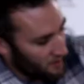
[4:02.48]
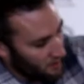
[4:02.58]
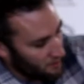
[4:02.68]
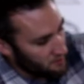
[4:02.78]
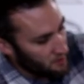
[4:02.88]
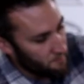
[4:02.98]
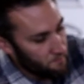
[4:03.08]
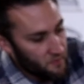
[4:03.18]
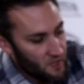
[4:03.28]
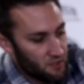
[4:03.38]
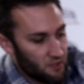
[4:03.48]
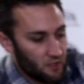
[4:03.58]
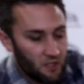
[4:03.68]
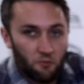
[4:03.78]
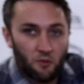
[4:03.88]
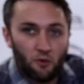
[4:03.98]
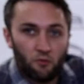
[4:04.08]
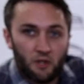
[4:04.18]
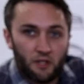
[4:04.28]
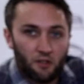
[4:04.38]
And um, that's gonna give me a
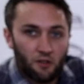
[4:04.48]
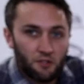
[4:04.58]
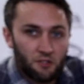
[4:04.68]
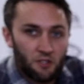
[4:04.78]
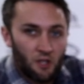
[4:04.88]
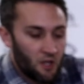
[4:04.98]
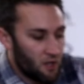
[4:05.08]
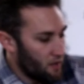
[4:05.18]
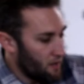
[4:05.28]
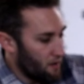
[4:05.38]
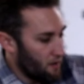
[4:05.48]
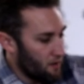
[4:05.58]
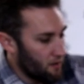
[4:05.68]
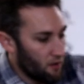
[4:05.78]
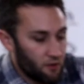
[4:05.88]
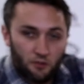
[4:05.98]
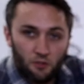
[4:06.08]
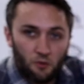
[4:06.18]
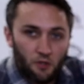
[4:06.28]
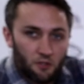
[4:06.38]
really nice uh, line to
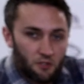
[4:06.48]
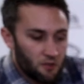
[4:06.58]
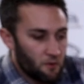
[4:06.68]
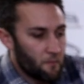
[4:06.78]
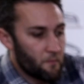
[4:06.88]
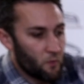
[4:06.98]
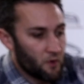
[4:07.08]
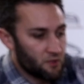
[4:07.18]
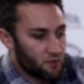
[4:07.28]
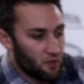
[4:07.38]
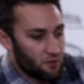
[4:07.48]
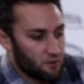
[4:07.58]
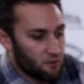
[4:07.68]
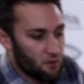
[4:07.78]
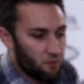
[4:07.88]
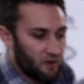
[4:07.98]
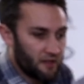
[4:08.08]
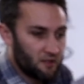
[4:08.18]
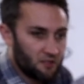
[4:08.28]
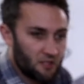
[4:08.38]
work to when I start to uh,
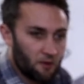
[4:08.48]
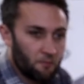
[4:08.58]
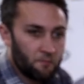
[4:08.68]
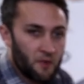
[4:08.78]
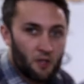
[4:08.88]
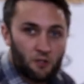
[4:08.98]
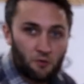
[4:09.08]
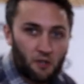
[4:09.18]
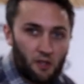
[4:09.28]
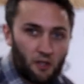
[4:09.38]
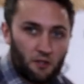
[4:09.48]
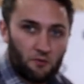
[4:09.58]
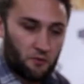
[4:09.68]
plane these down. So I'll get that done